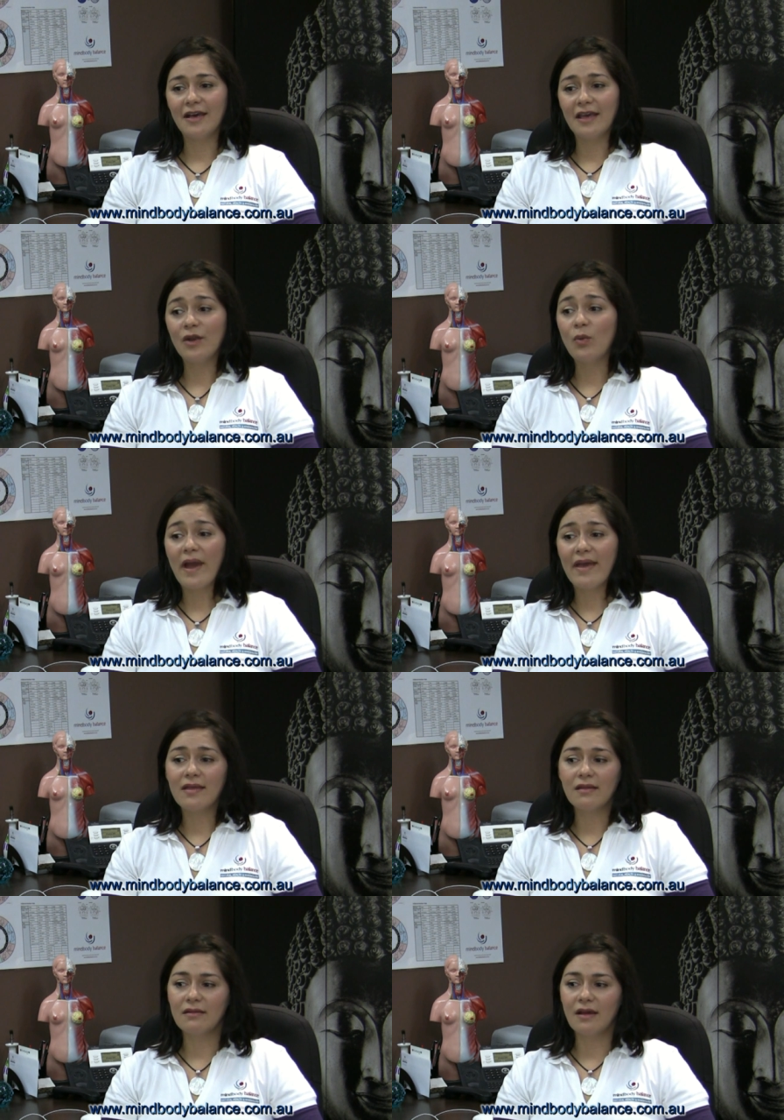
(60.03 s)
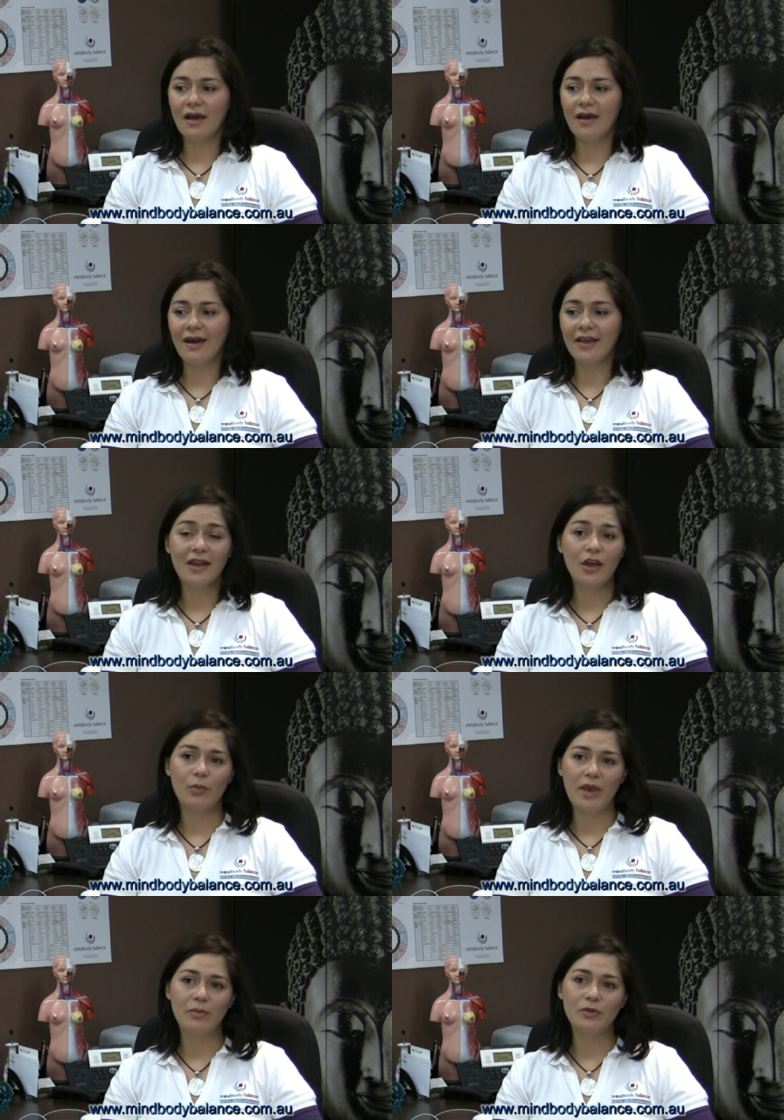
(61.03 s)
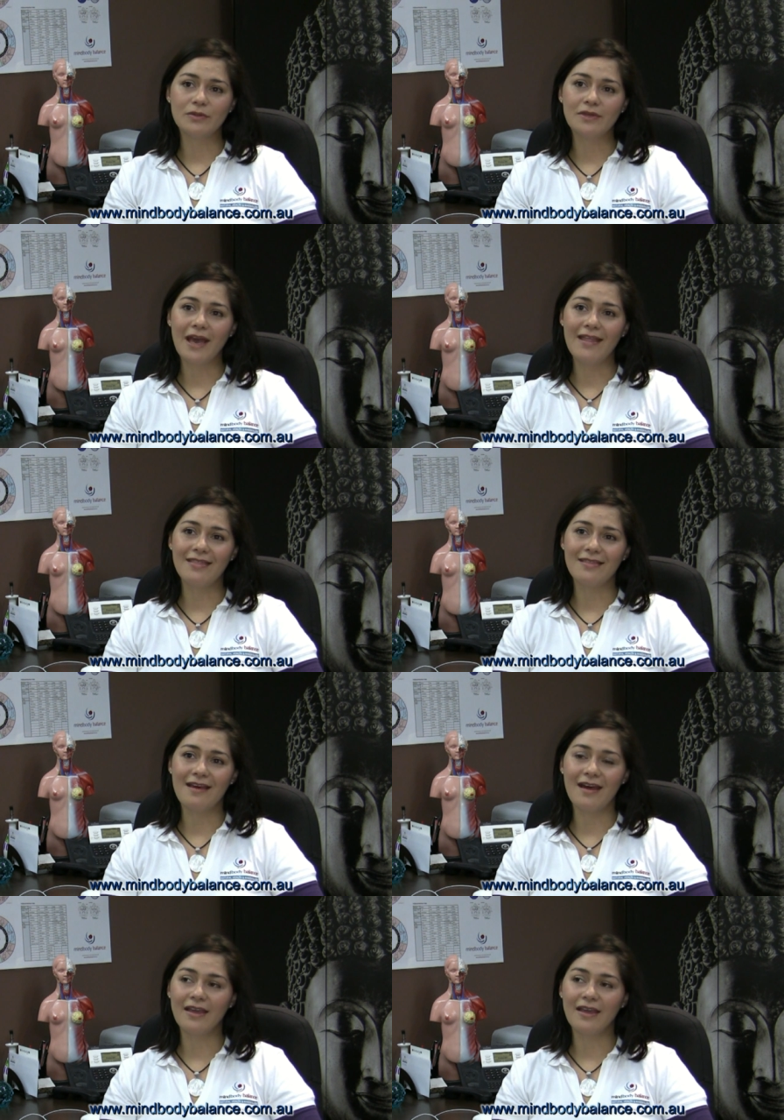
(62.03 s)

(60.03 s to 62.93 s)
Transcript: in a way that I could help people, and